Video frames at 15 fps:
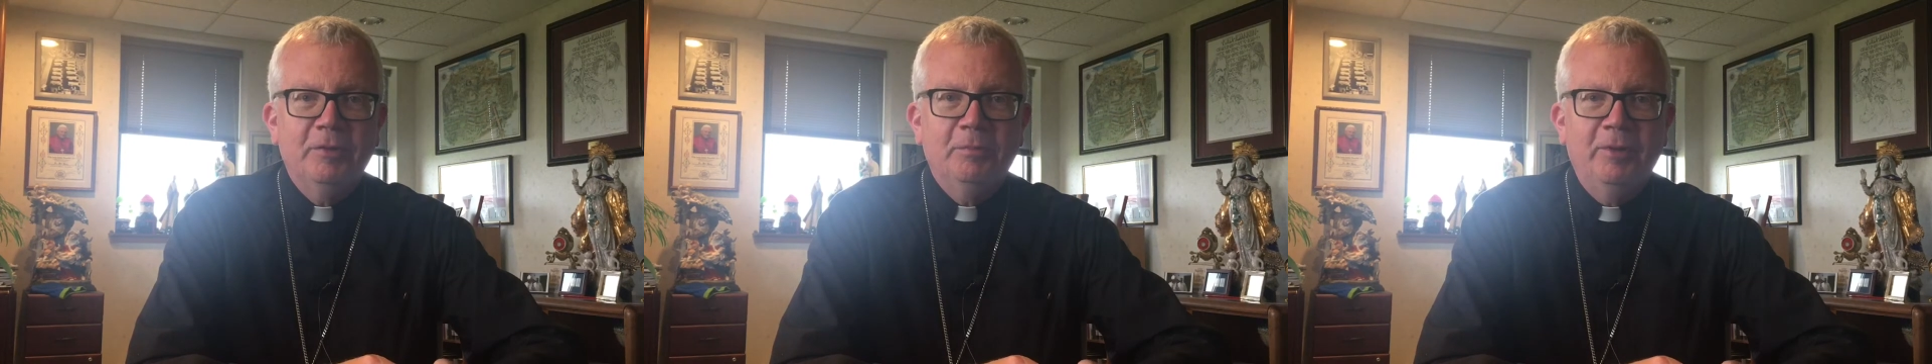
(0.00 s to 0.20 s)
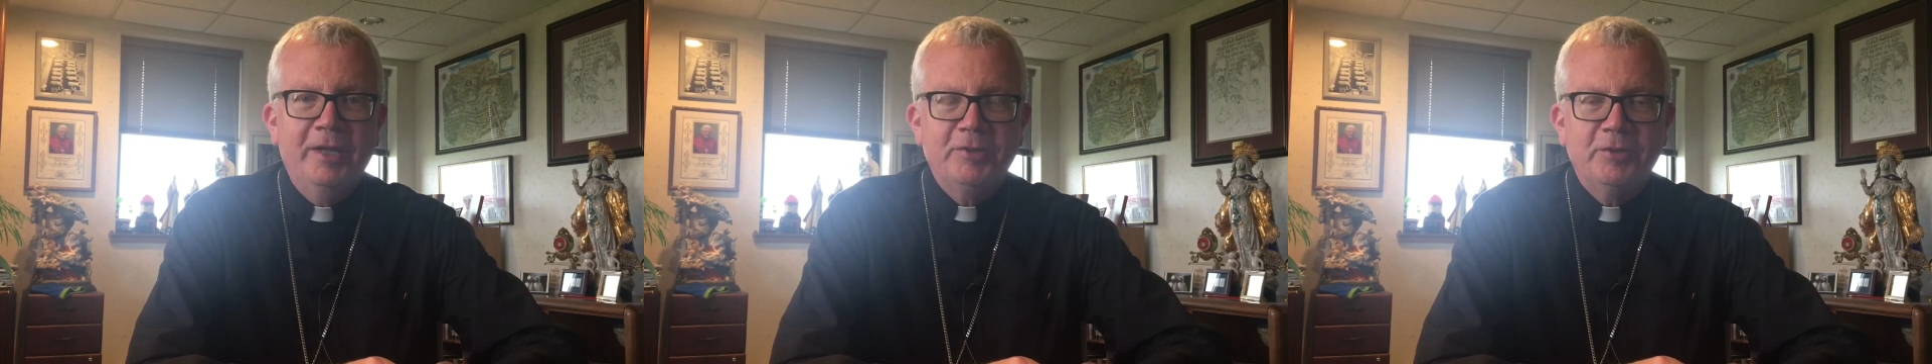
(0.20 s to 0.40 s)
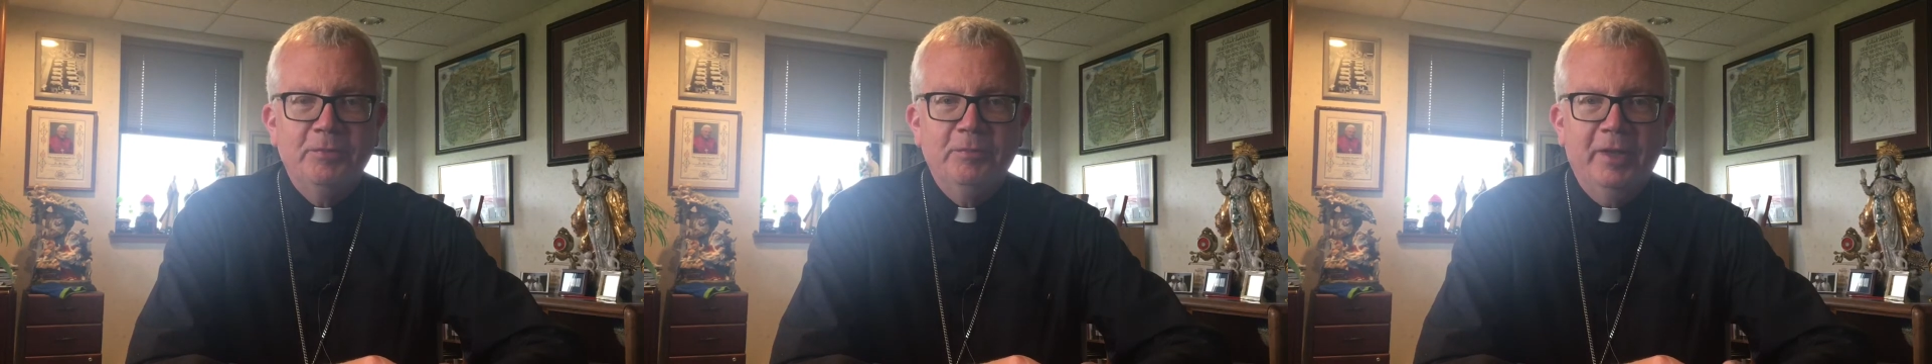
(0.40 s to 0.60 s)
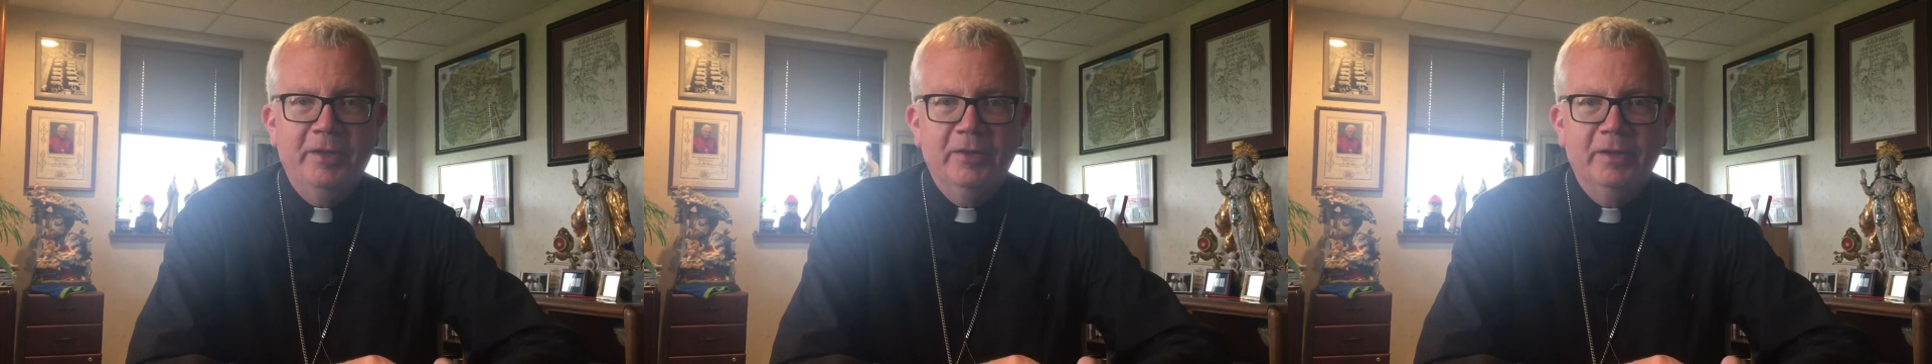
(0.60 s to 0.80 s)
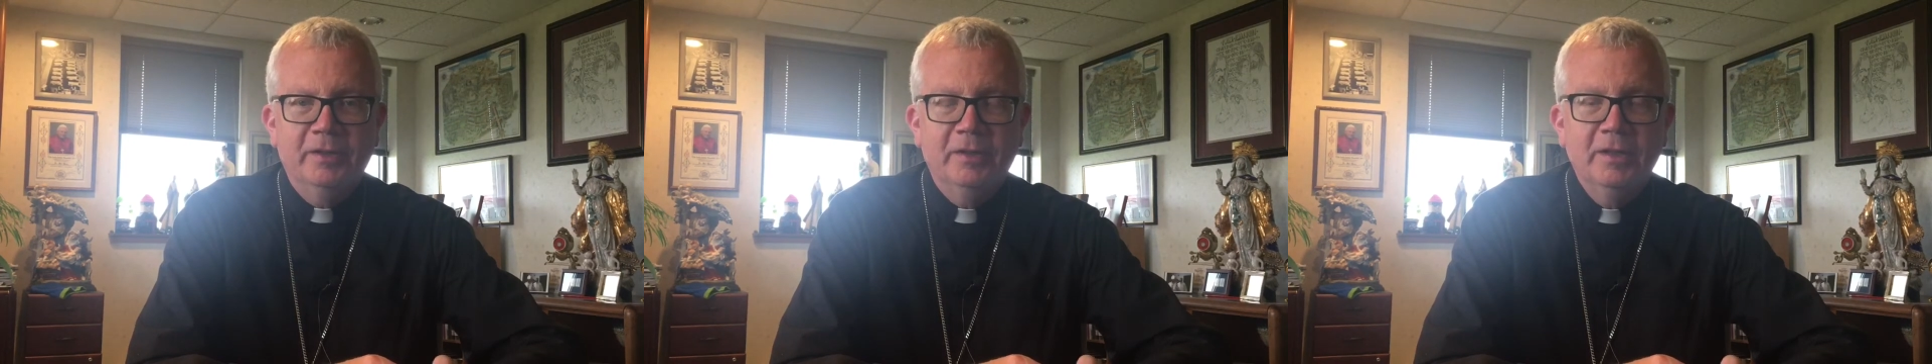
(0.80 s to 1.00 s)
the Blessed
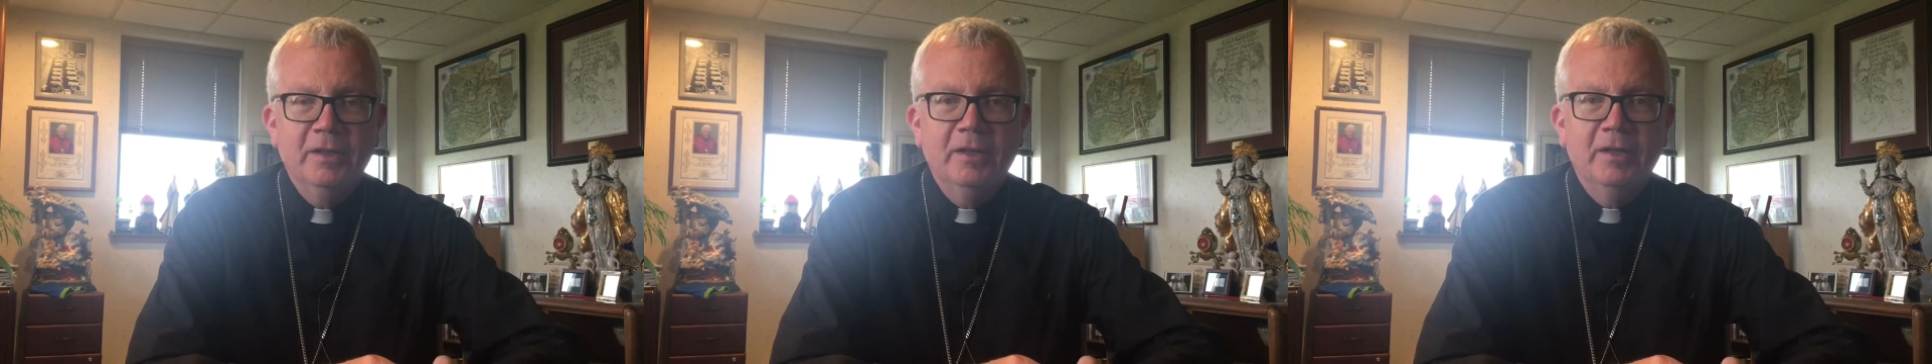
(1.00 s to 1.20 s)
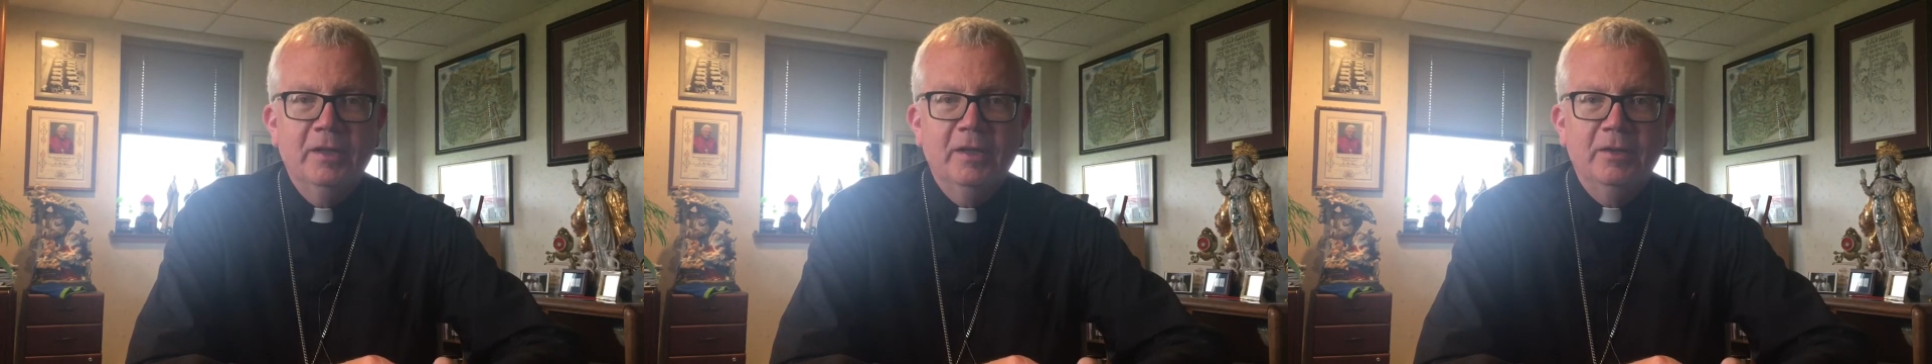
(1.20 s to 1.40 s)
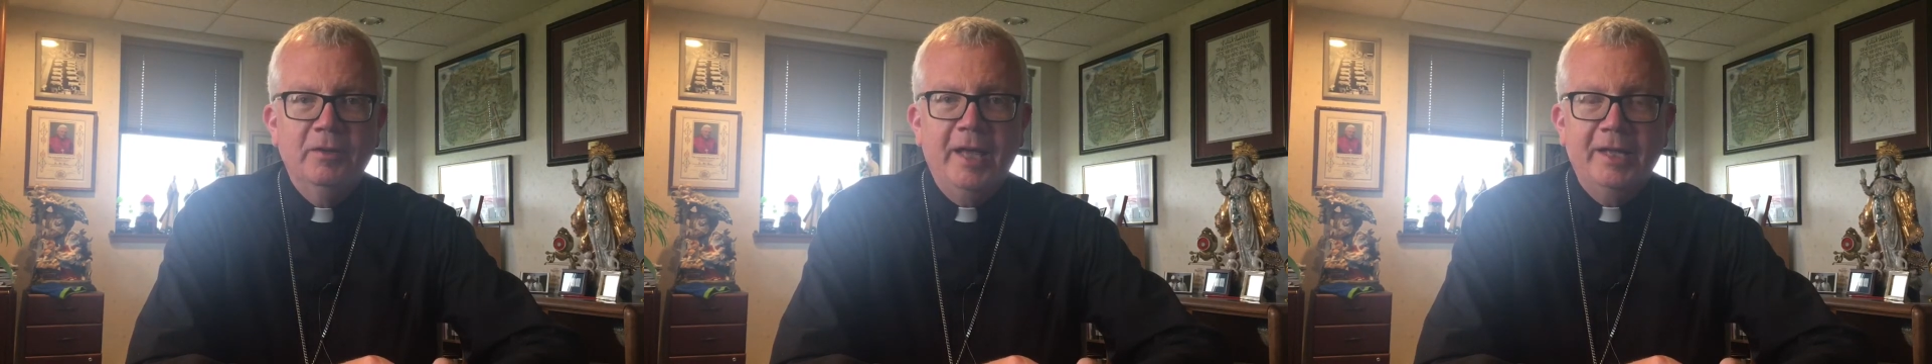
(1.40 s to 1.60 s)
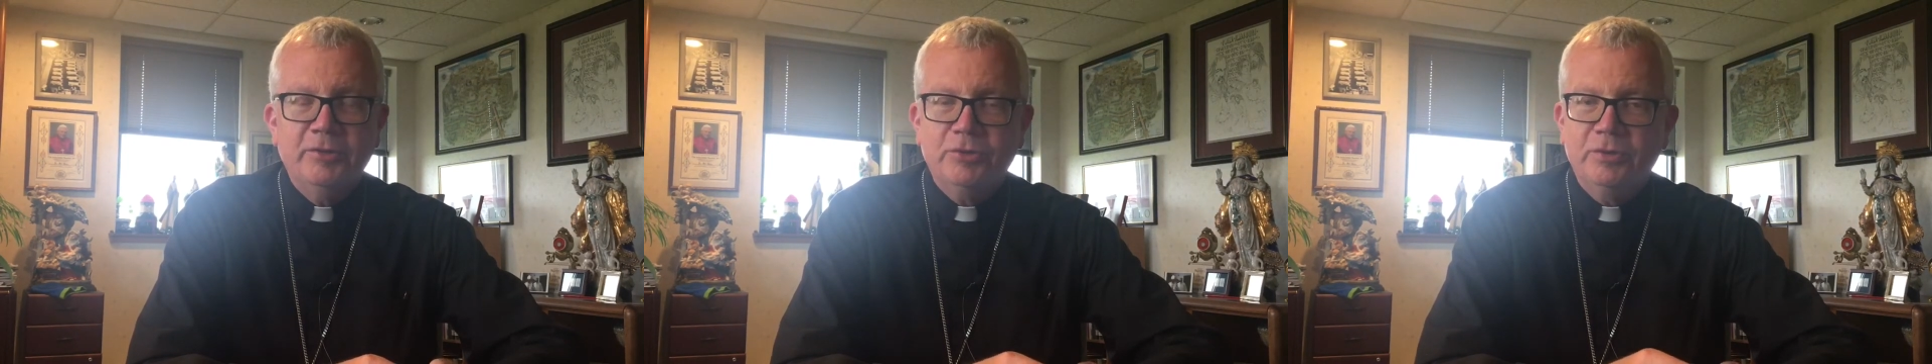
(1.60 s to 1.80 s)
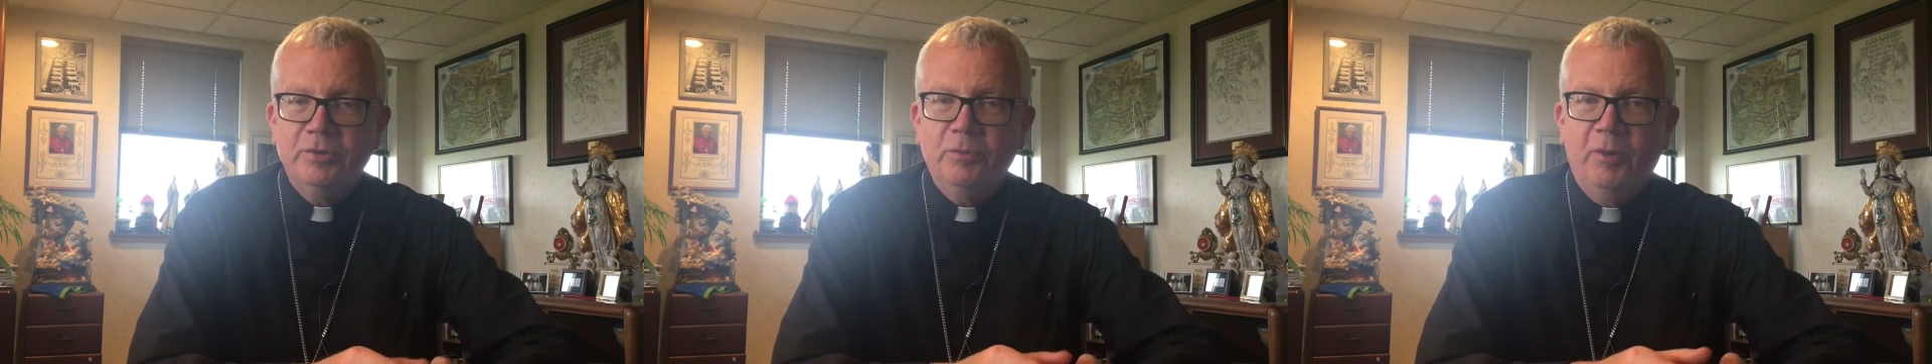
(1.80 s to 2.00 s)
Mother. Not
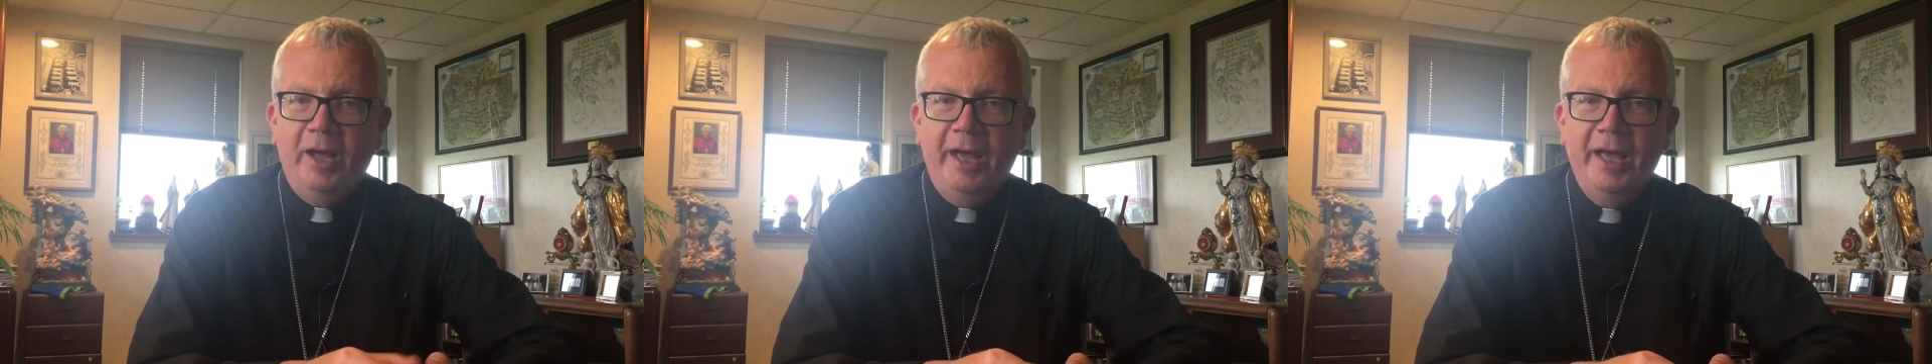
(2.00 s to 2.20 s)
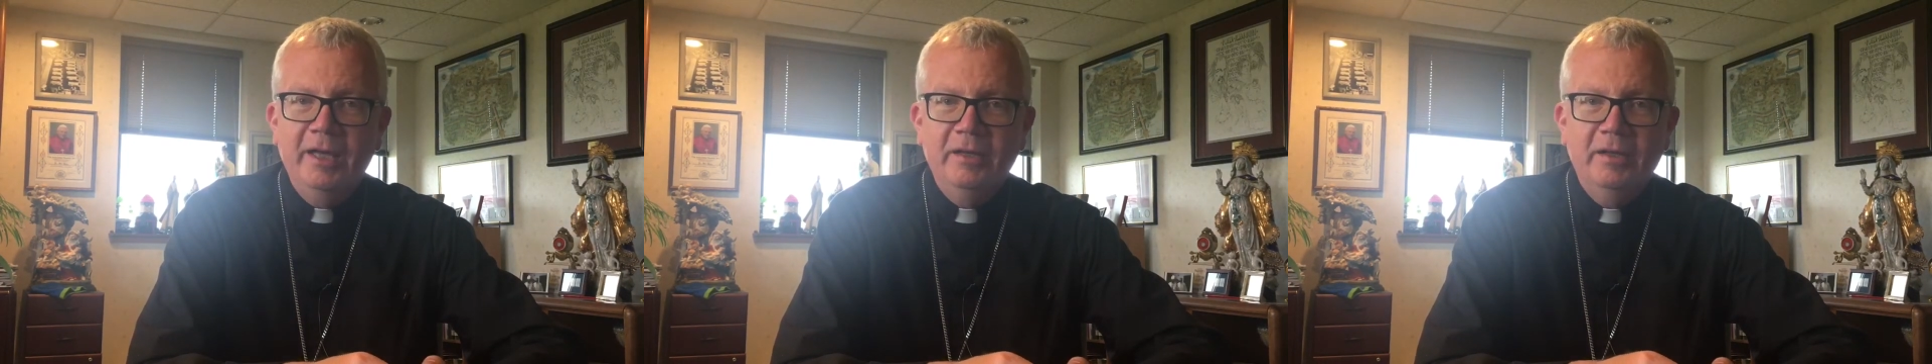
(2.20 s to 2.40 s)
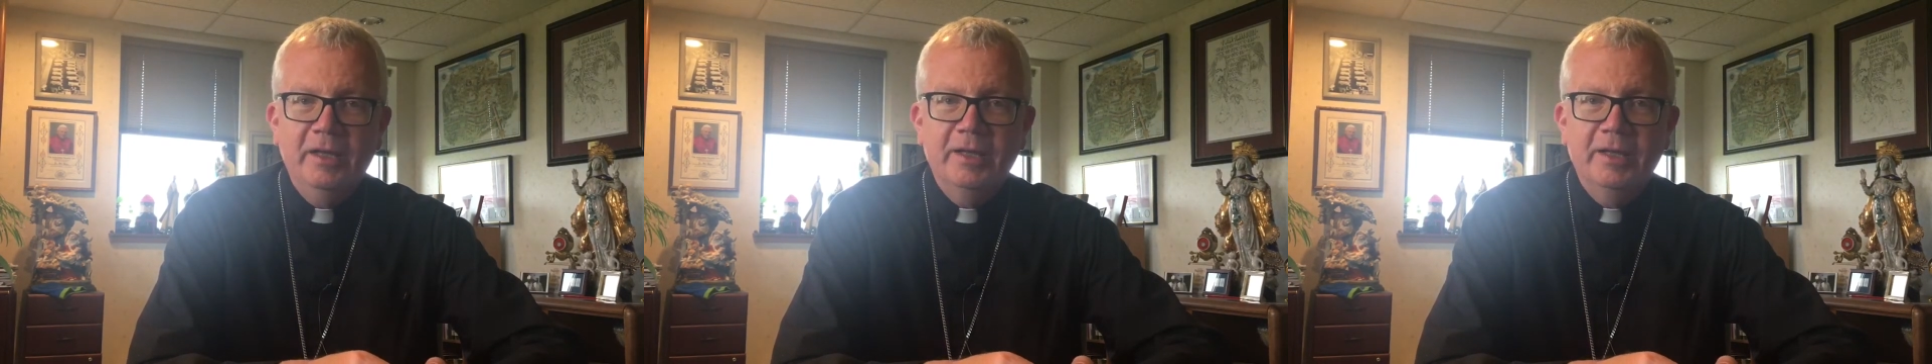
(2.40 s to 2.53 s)
sure why.